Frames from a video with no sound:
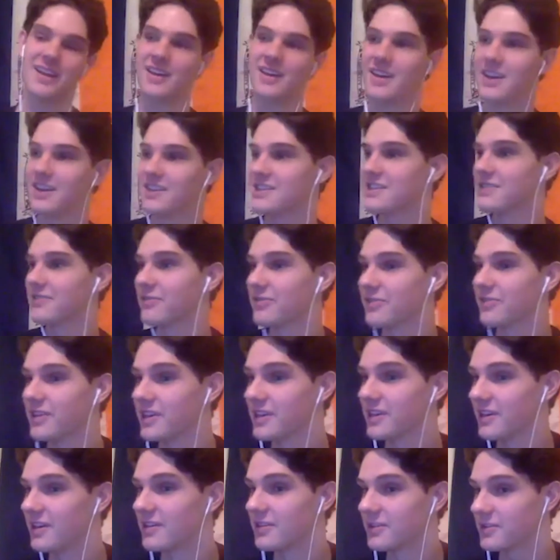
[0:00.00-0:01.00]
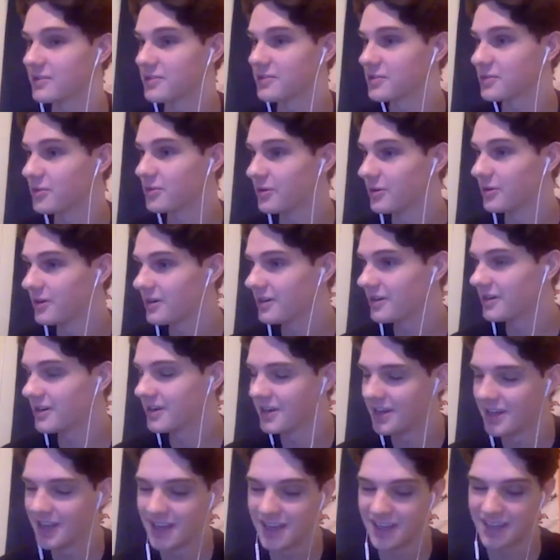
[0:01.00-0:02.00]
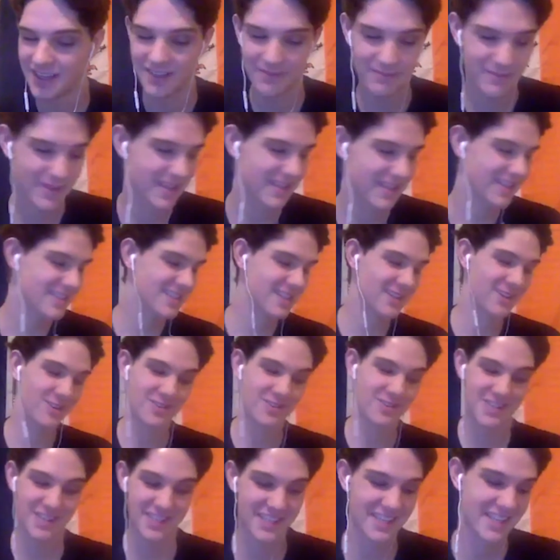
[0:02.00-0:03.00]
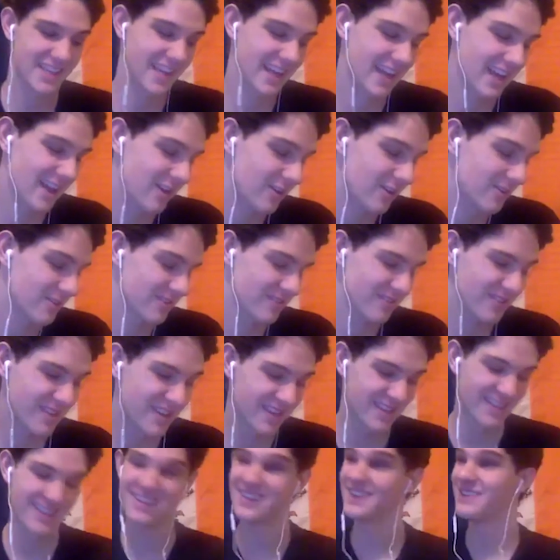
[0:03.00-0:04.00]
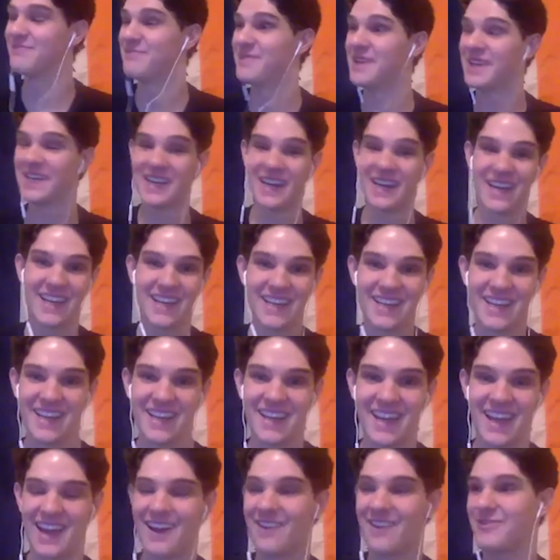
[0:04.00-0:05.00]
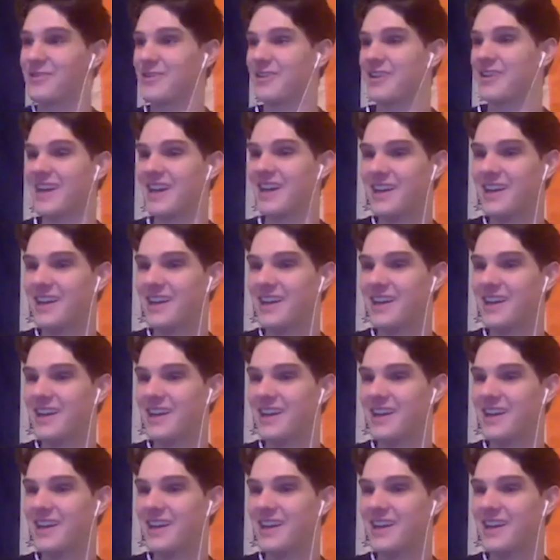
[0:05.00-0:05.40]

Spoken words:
Hudson Flynn Man, let's close this thing out. Midnight after an L.